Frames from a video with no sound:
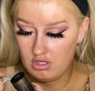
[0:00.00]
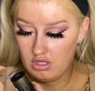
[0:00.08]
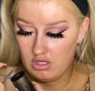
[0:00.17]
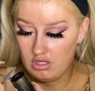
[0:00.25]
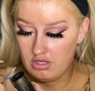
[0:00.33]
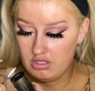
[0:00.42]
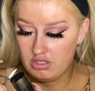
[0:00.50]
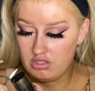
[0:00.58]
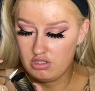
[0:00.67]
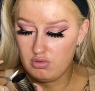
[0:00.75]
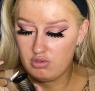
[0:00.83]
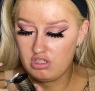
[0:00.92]
This is
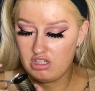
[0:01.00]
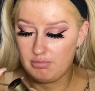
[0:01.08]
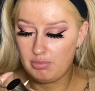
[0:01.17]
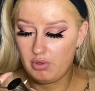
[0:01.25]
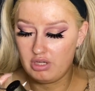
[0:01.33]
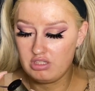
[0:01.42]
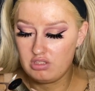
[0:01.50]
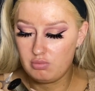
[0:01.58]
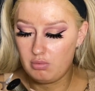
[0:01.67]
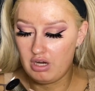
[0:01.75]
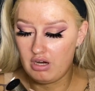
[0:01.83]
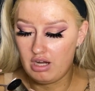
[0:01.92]
usually the point
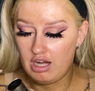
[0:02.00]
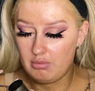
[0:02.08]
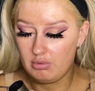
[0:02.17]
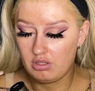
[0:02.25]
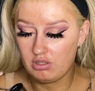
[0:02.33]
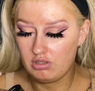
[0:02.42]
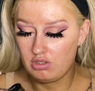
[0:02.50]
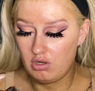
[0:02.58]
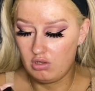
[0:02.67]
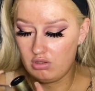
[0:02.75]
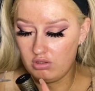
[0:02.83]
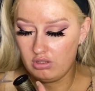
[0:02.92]
where I will
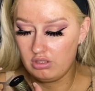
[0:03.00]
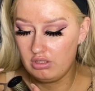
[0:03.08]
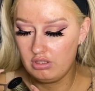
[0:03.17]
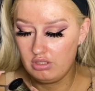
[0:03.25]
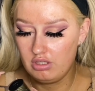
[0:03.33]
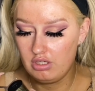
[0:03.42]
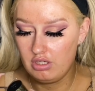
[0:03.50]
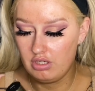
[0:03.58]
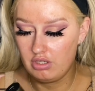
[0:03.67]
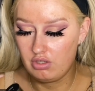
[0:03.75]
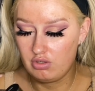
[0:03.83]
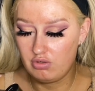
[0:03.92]
call
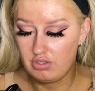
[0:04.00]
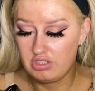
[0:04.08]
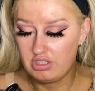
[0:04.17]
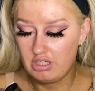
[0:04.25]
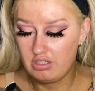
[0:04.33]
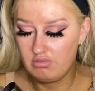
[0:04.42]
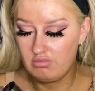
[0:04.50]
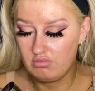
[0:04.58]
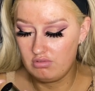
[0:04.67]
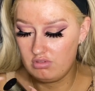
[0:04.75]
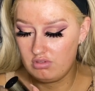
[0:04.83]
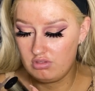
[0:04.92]
Christian
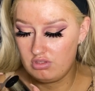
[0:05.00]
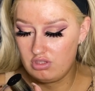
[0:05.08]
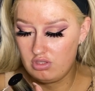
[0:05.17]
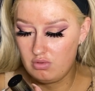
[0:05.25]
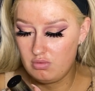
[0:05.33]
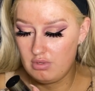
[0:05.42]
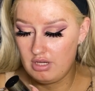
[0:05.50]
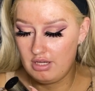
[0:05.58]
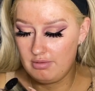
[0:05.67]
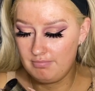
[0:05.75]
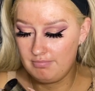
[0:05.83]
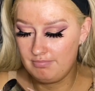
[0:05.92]
to
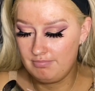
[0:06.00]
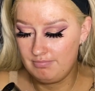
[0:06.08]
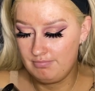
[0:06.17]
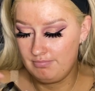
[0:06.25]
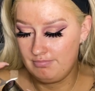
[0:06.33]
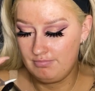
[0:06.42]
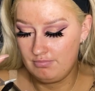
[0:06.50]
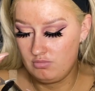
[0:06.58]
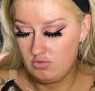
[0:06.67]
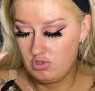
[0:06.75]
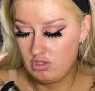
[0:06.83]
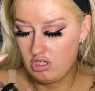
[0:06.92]

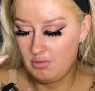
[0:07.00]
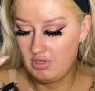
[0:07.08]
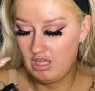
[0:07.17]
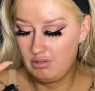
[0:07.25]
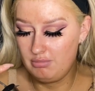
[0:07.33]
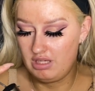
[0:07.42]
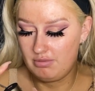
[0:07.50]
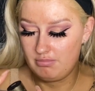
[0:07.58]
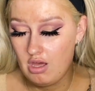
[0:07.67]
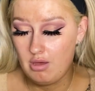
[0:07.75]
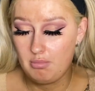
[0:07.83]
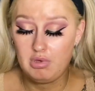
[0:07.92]
come and help me.
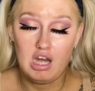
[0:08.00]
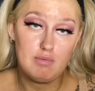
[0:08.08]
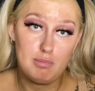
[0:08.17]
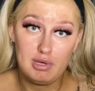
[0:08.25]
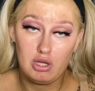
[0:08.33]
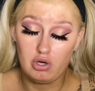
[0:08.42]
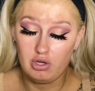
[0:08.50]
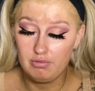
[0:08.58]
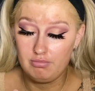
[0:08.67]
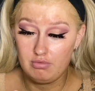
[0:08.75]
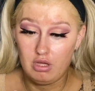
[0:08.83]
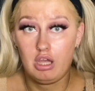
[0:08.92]
But I'm a big girl.
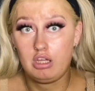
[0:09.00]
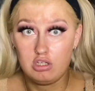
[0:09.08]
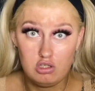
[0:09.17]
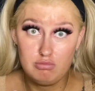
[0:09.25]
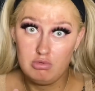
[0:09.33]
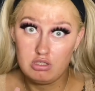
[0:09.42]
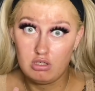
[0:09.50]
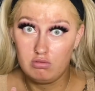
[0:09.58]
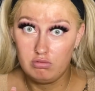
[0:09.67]
I can do it myself.